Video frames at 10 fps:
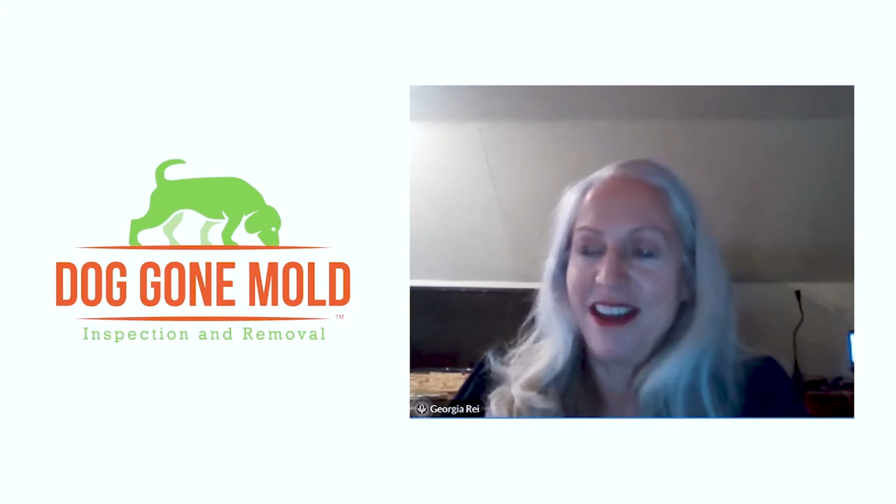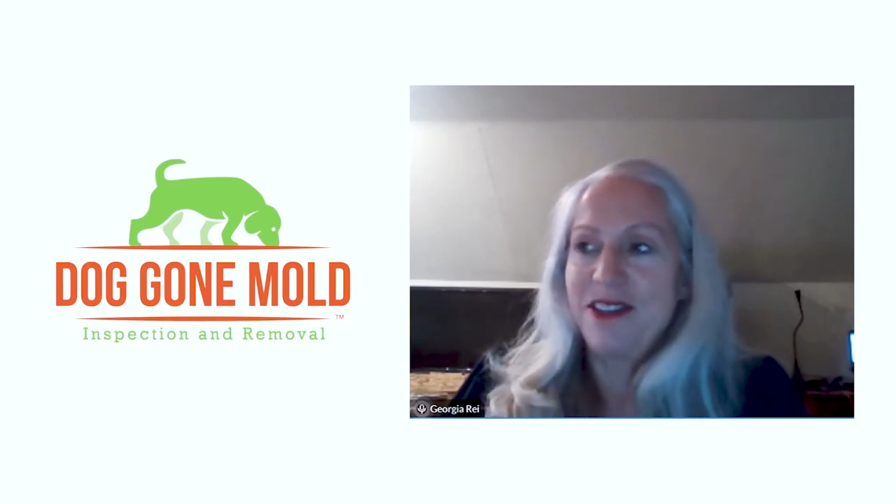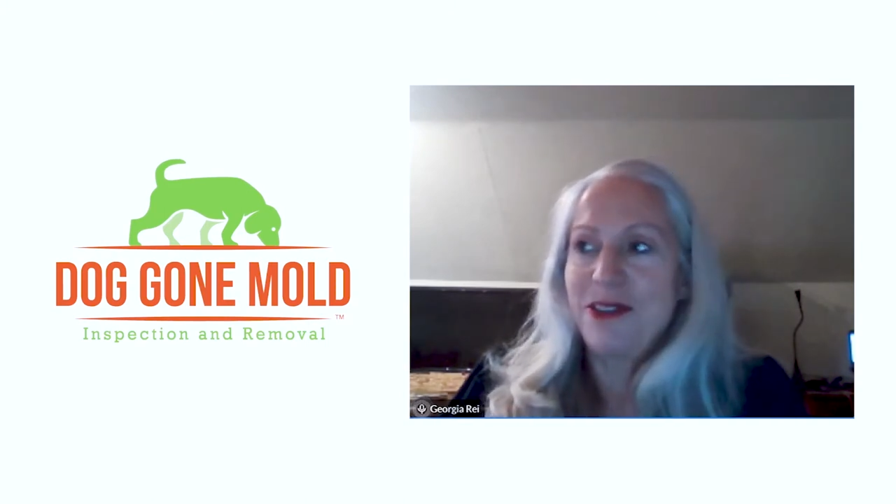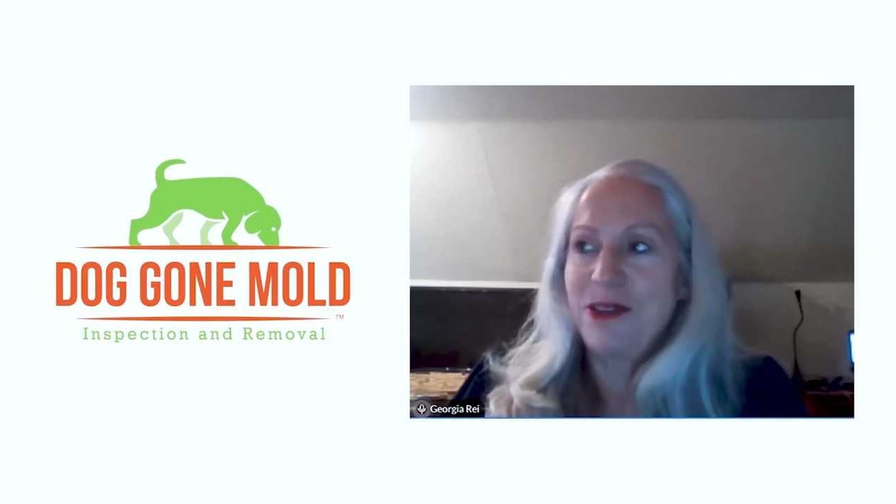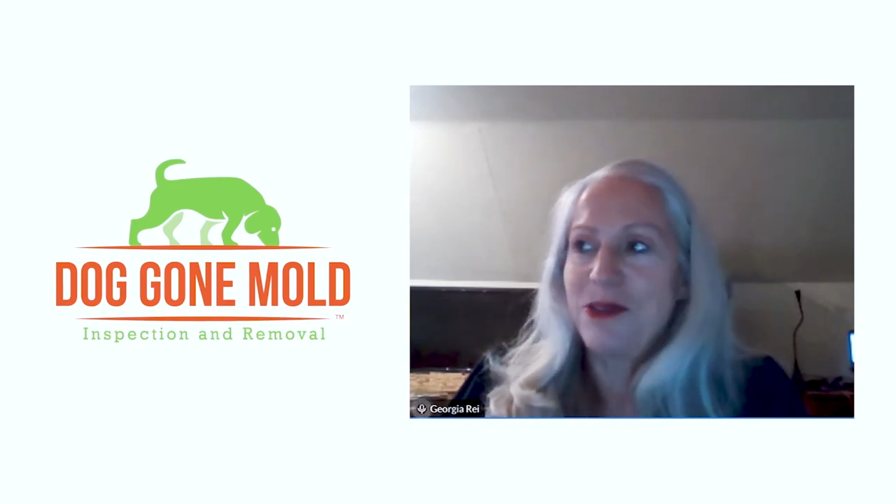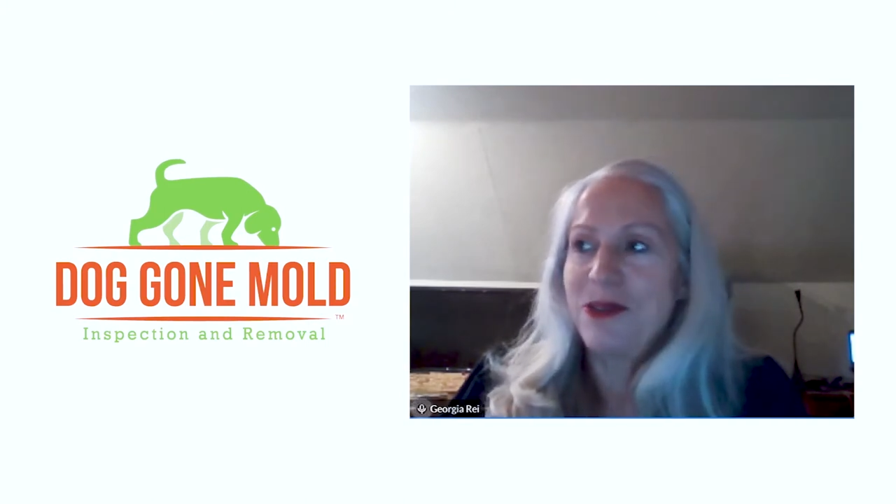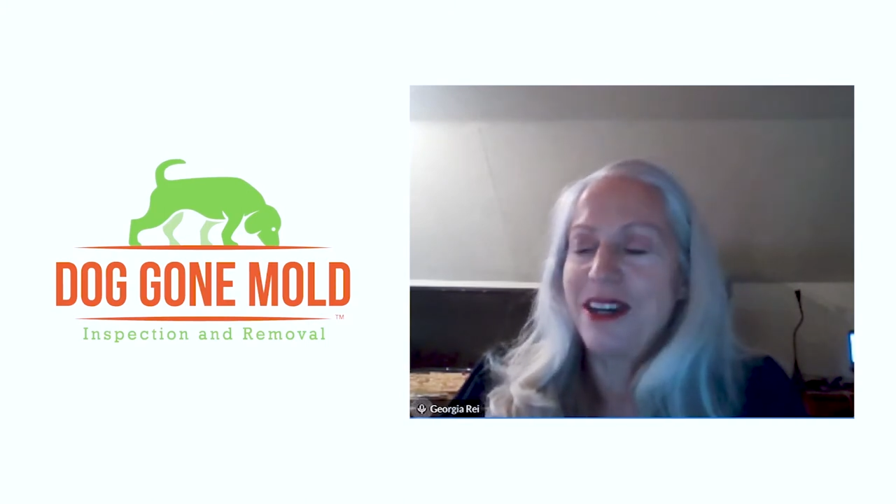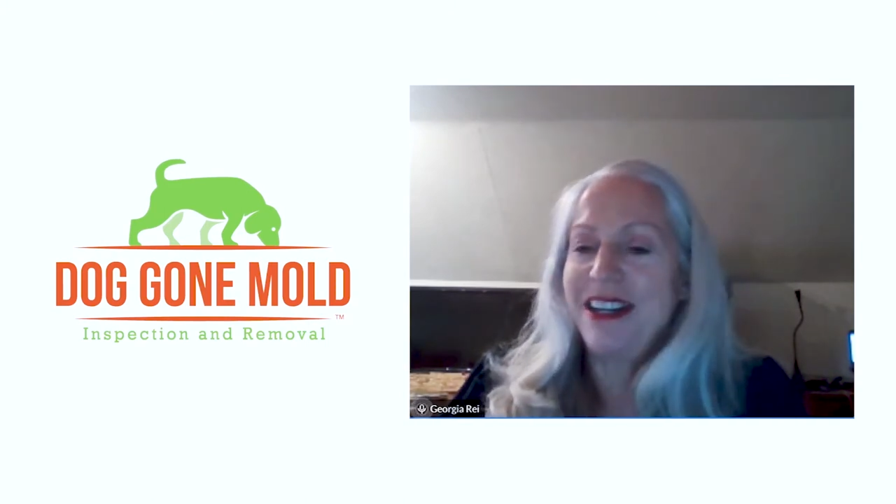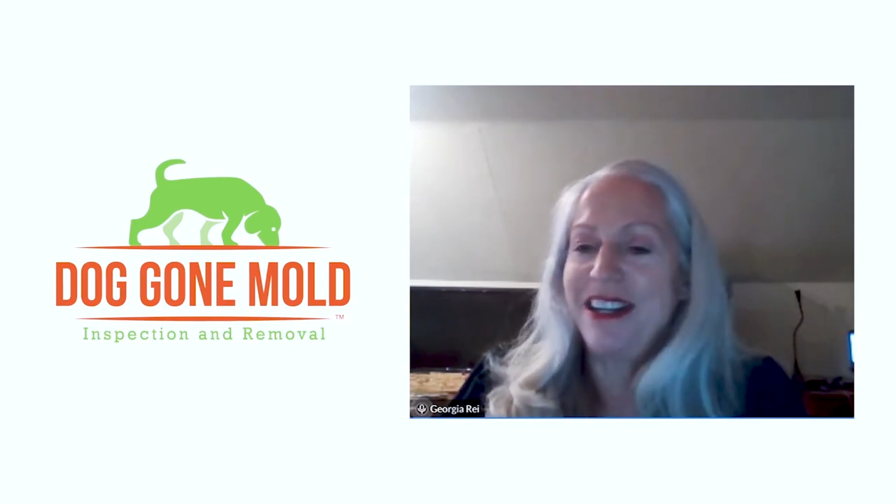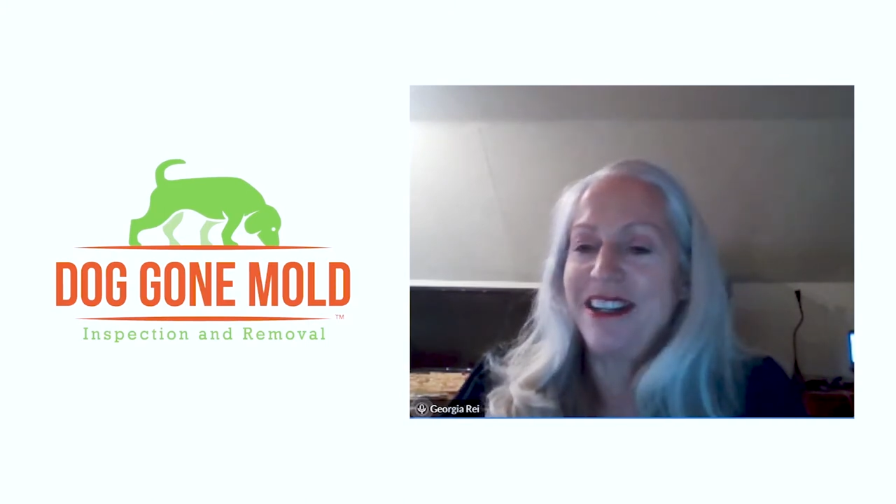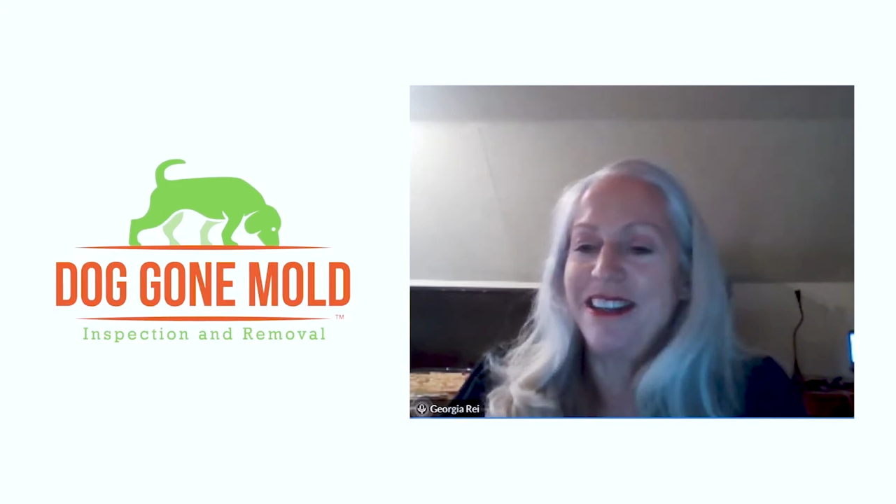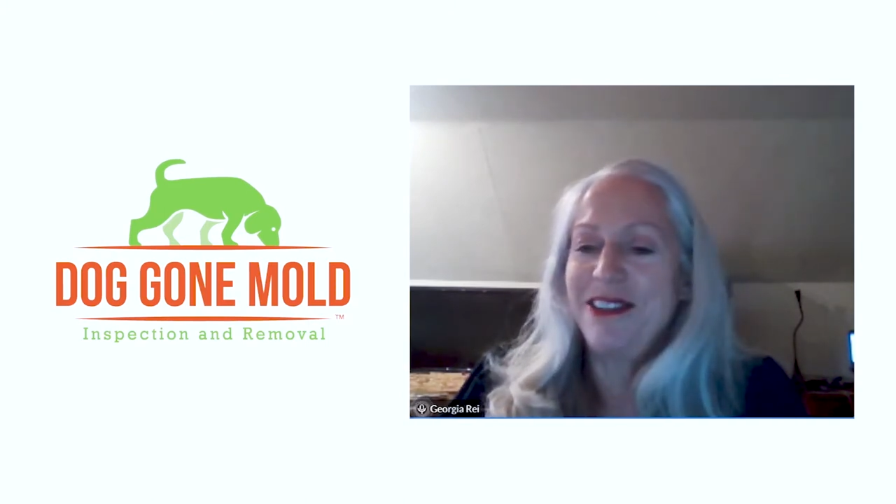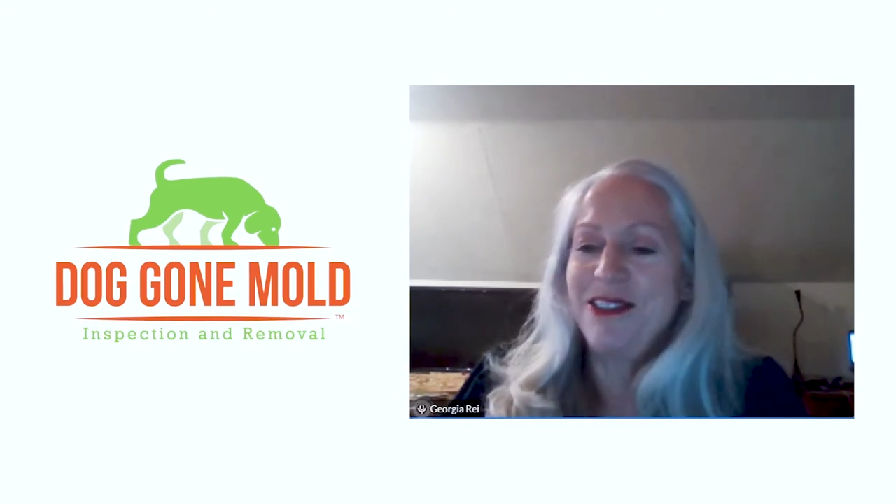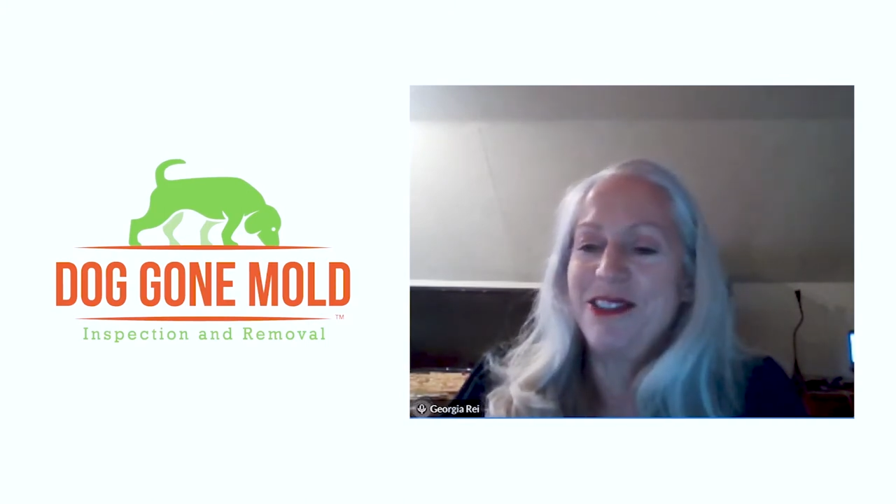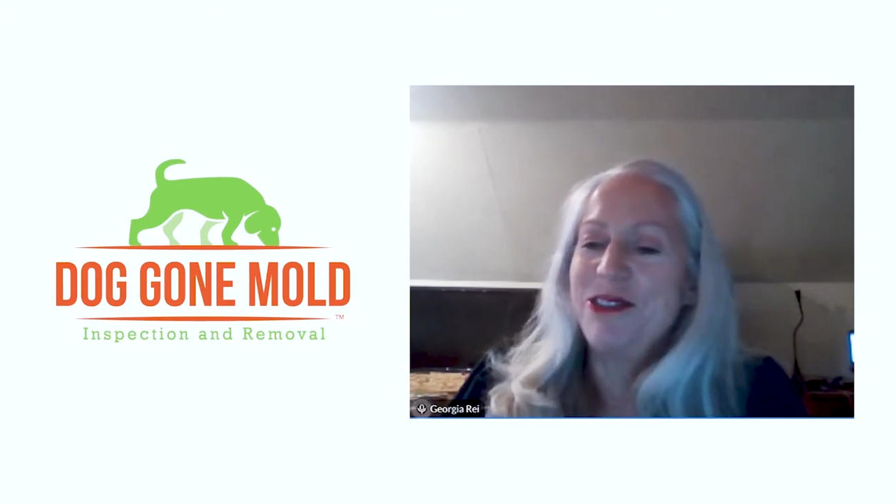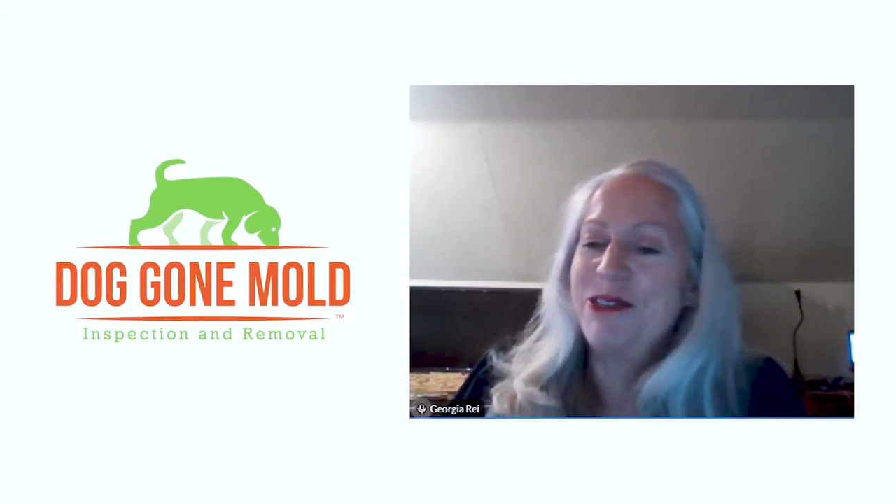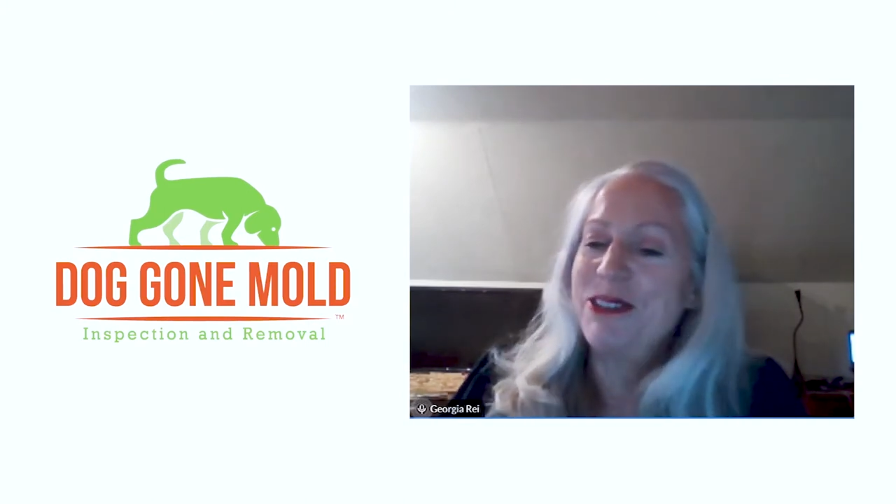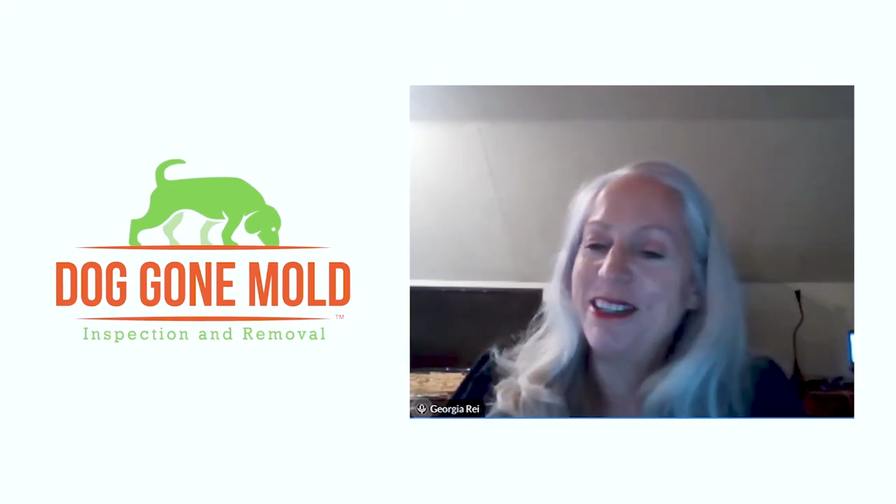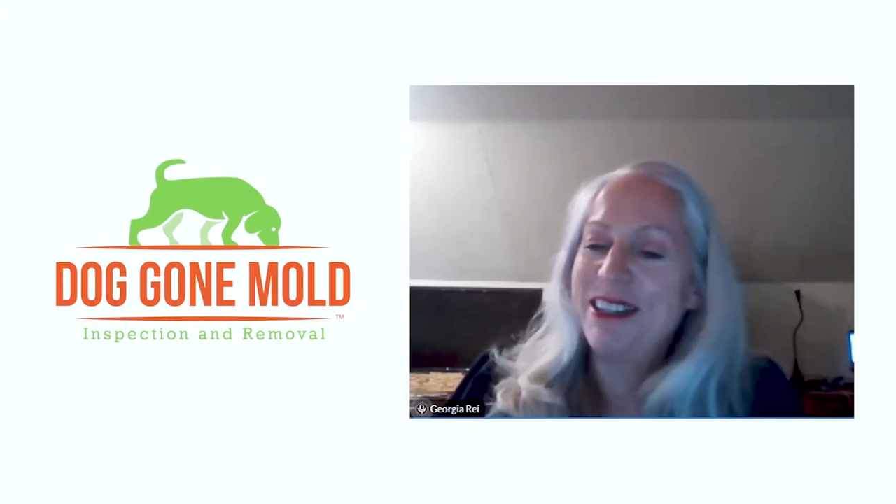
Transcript: So I used to do